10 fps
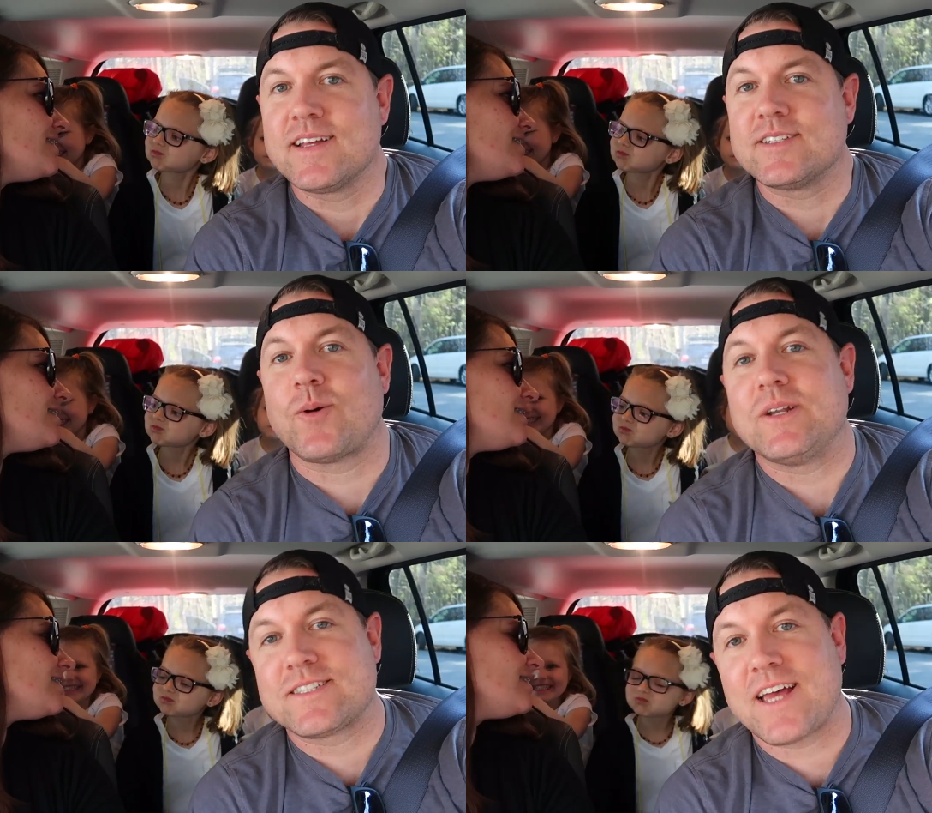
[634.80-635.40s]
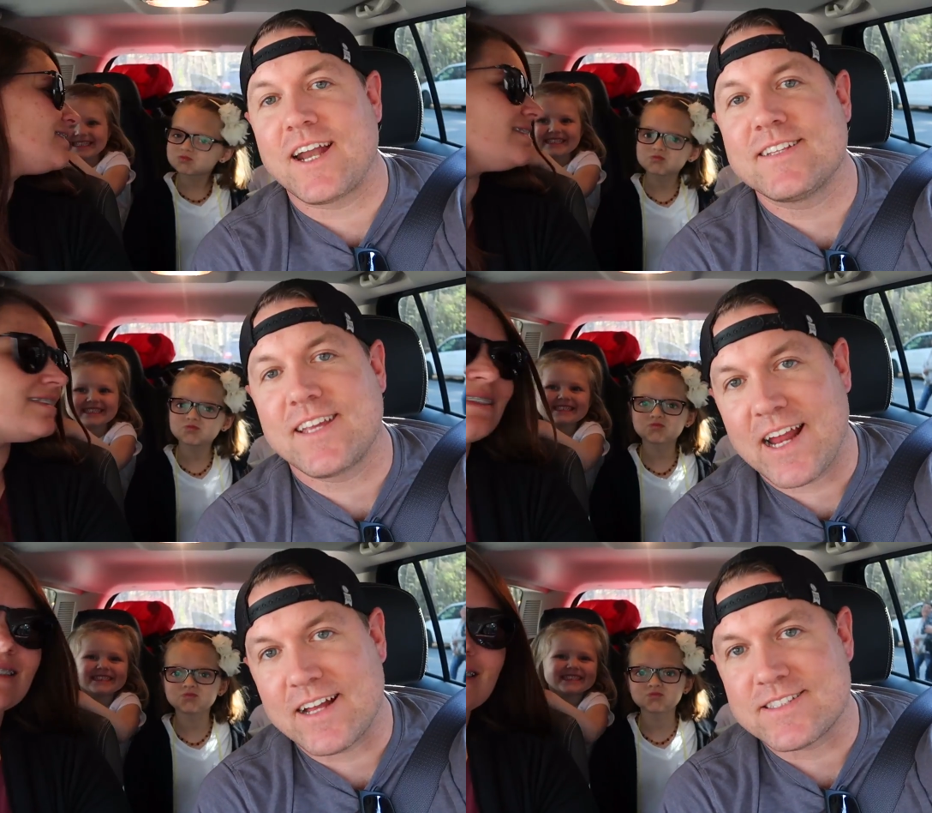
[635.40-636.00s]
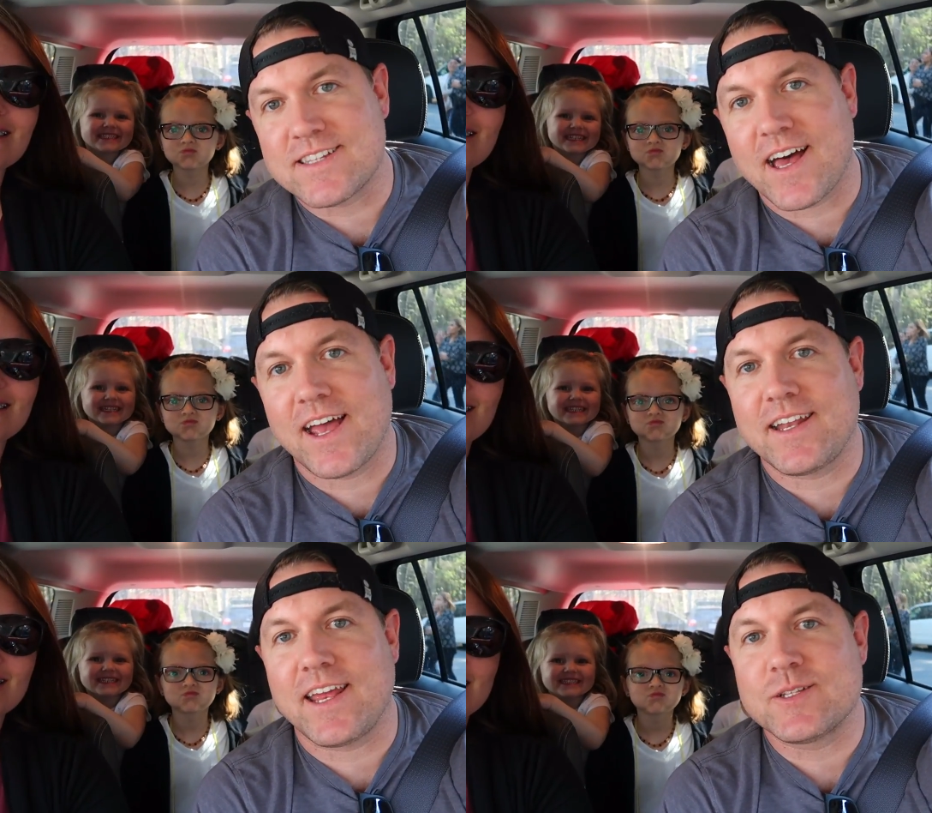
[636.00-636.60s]
Speaker 1: So we decided to get
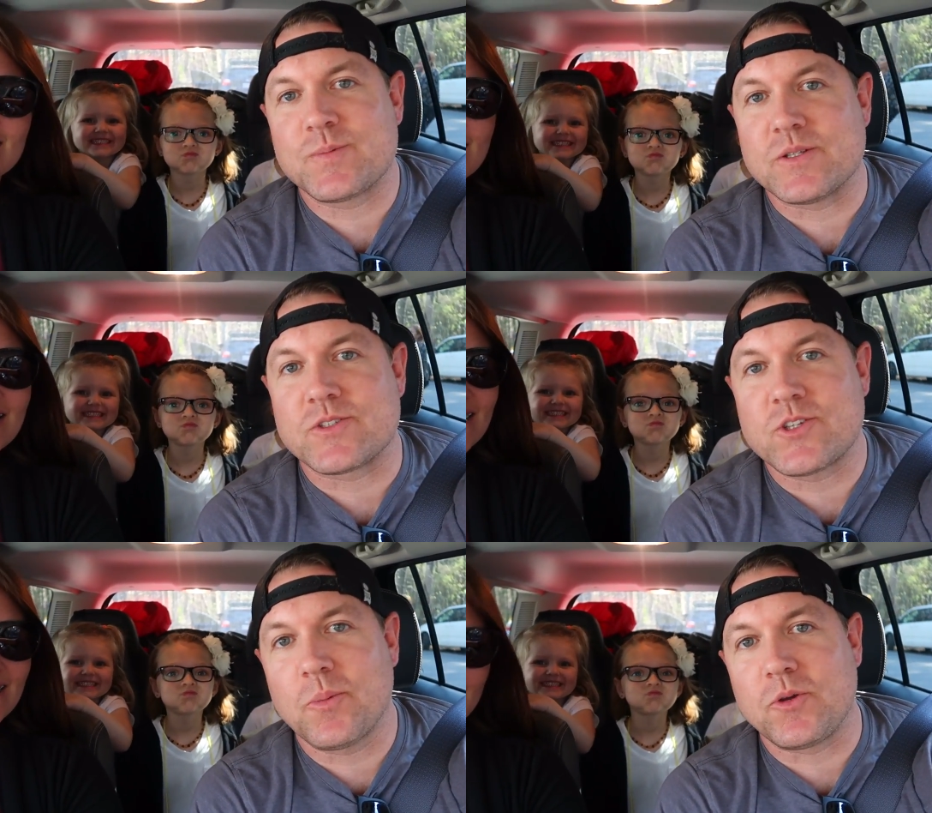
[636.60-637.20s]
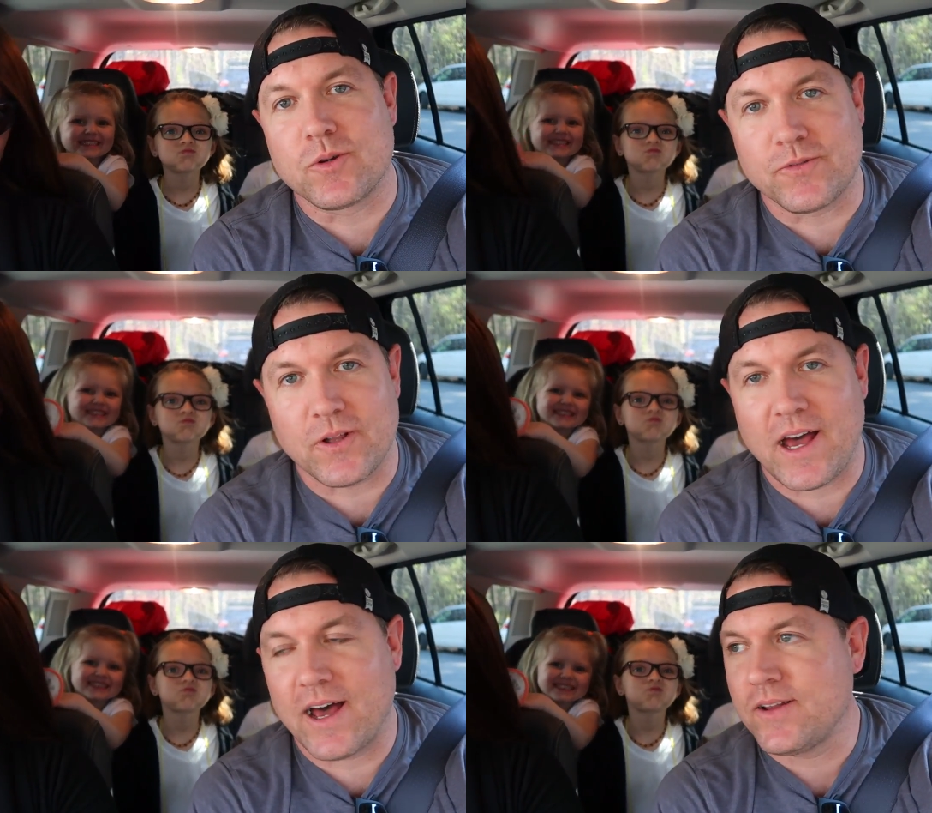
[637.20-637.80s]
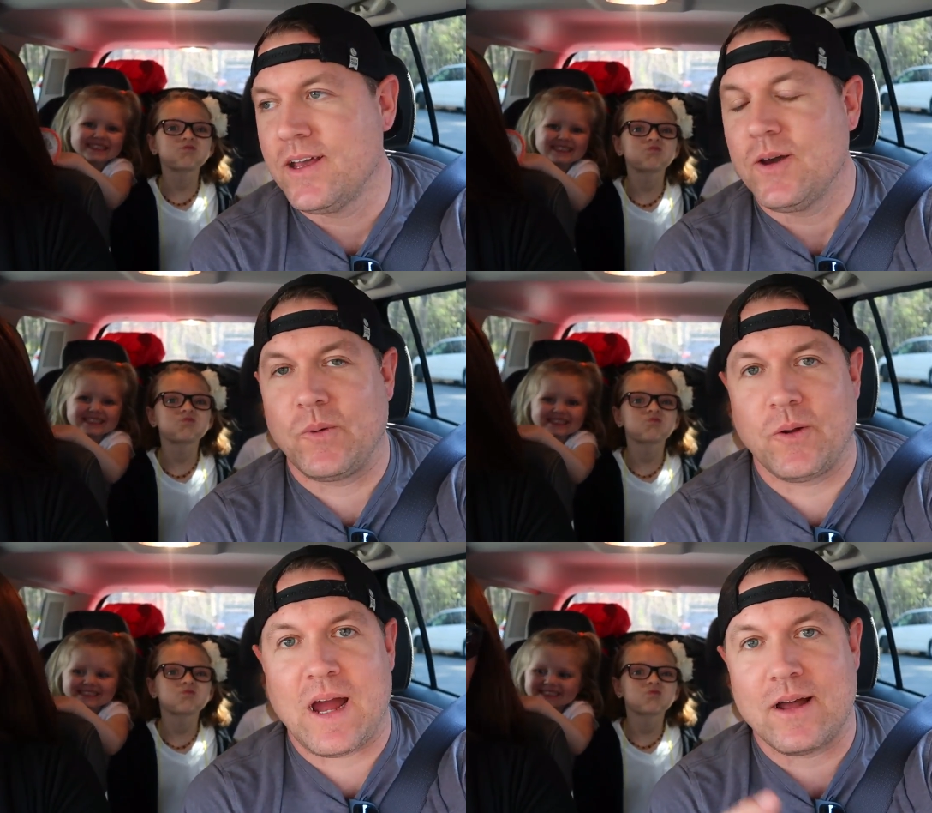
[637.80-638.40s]
outside. It has been so beautiful out.
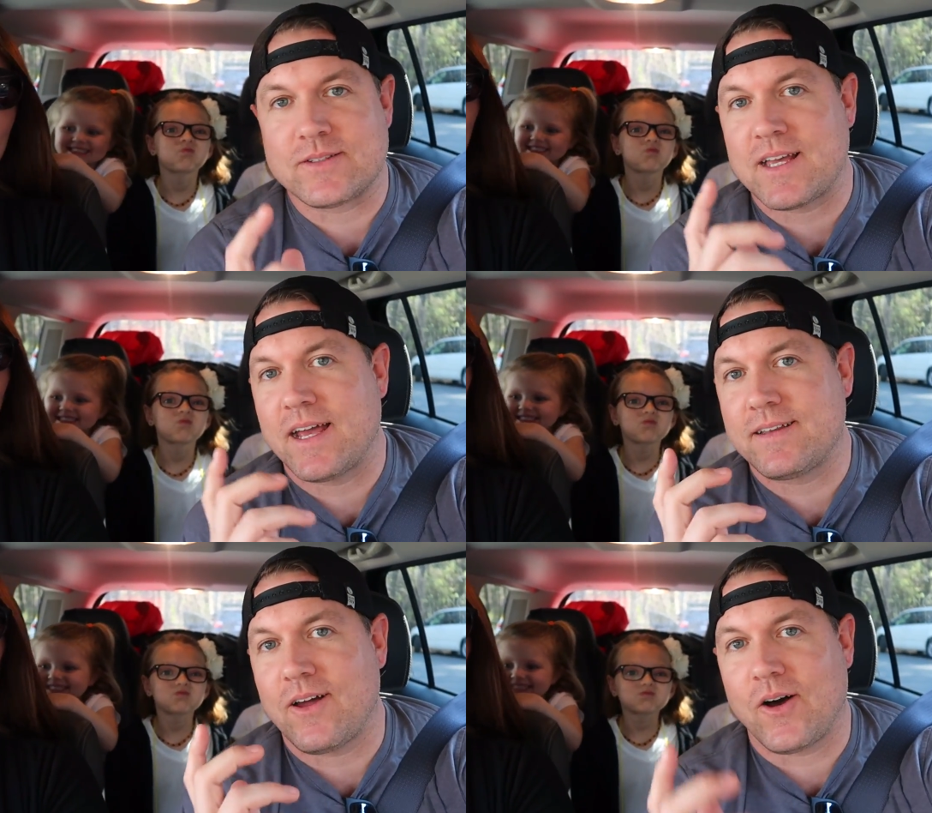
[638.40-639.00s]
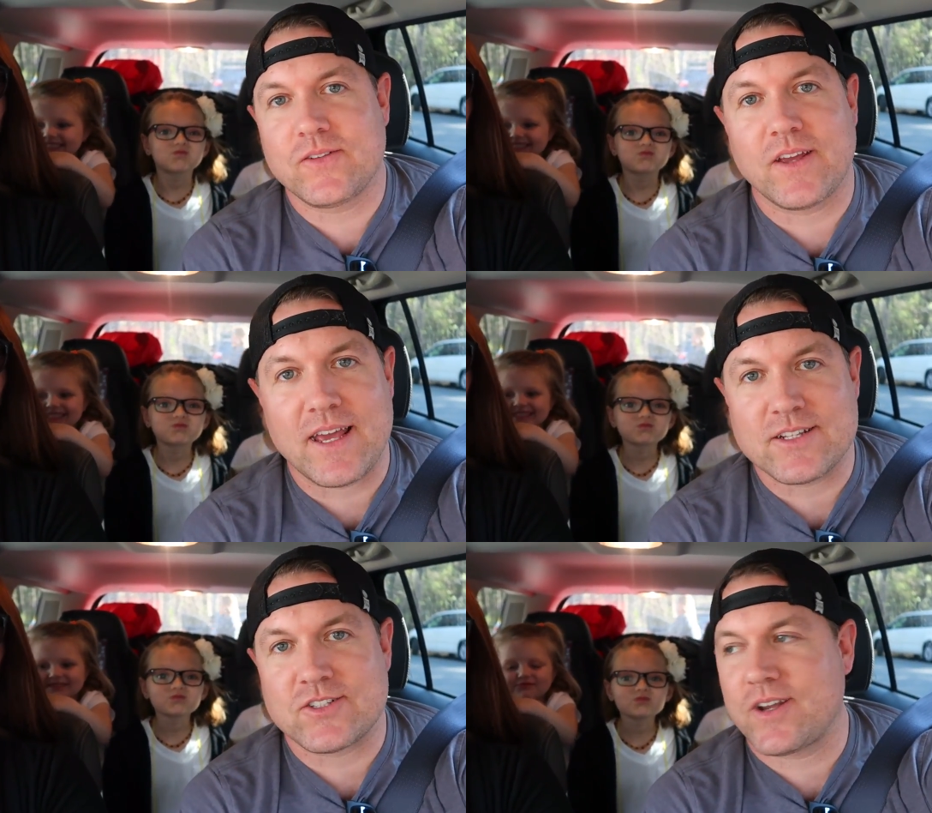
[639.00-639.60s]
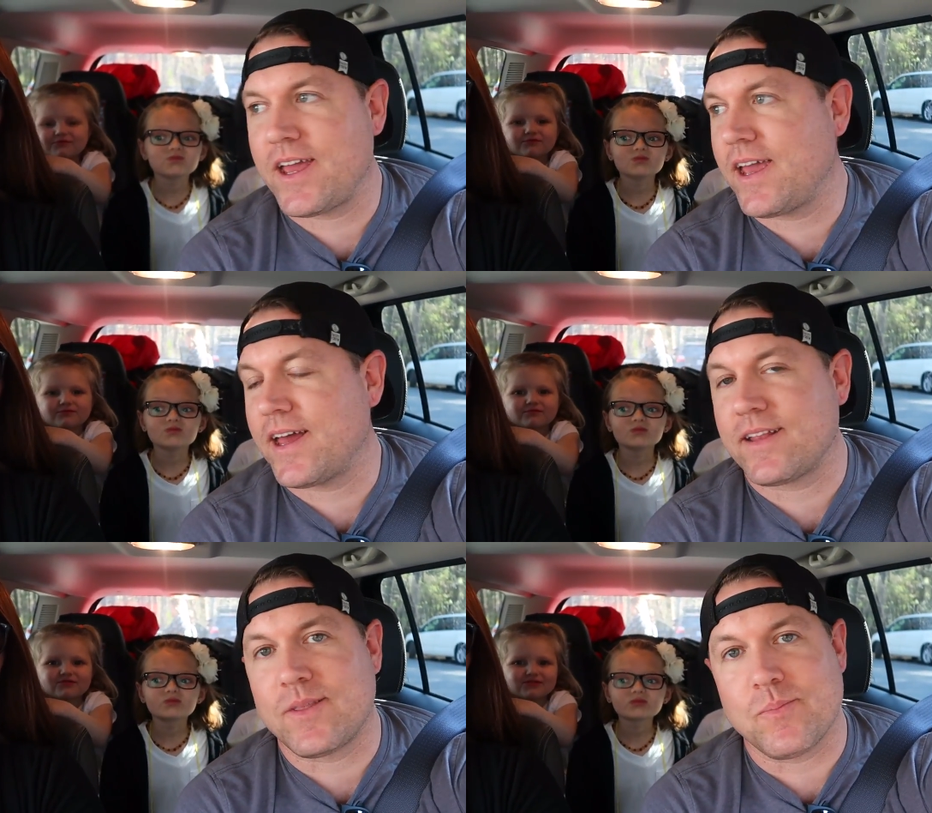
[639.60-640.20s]
We were outside all day yesterday
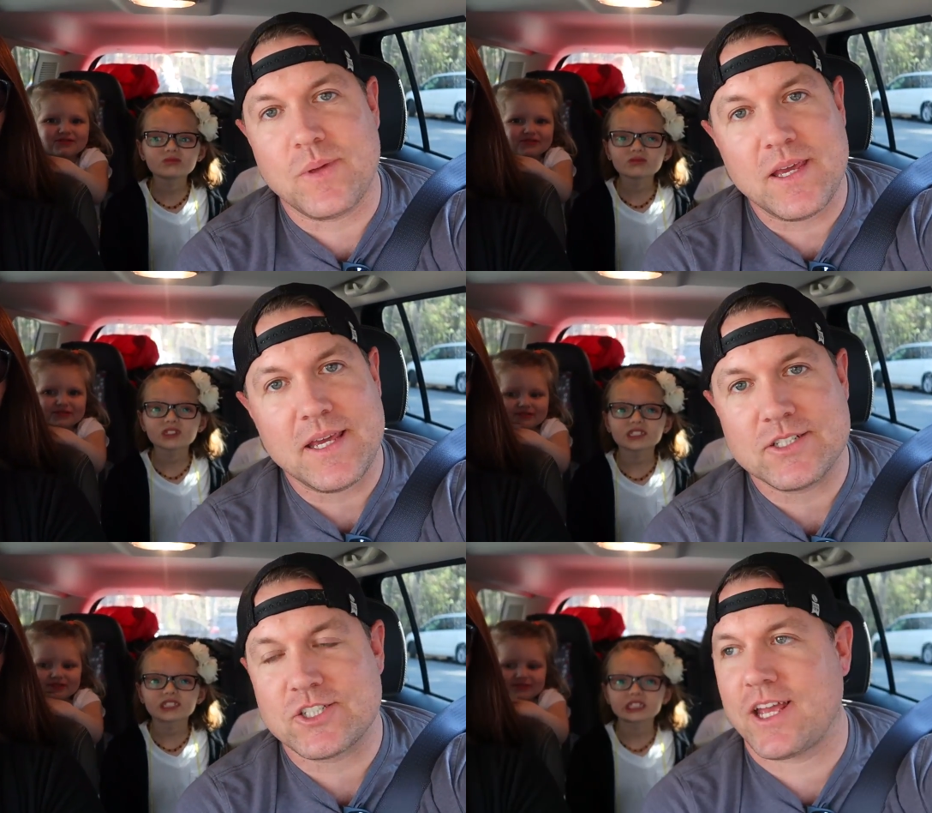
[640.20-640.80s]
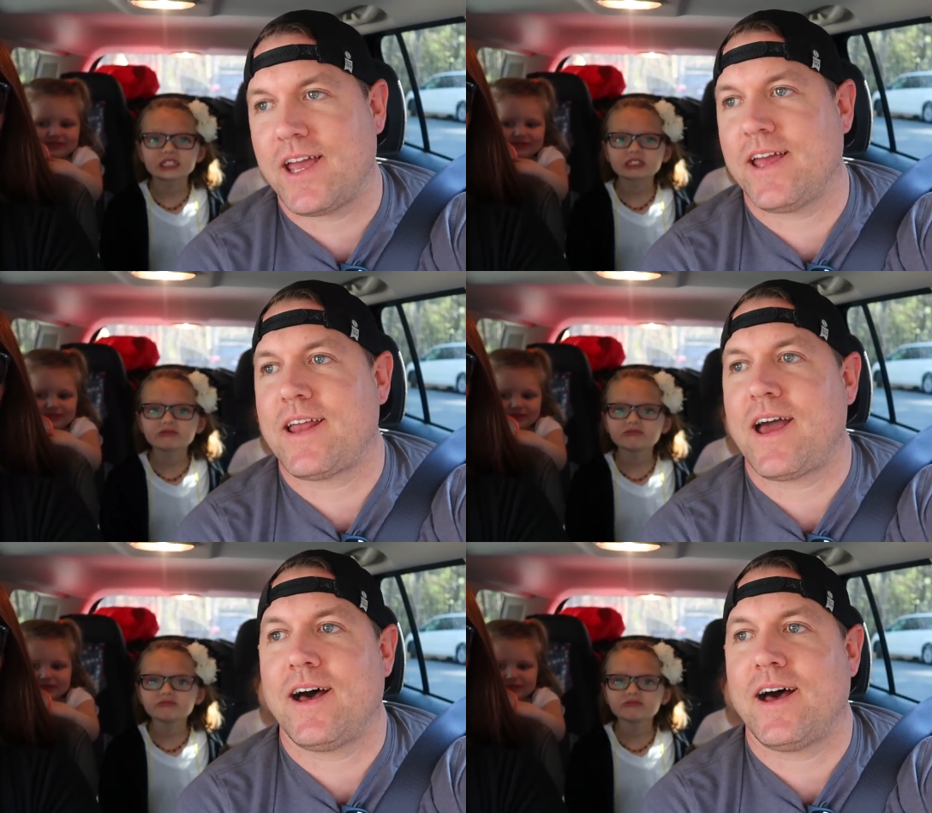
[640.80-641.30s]
at the beach and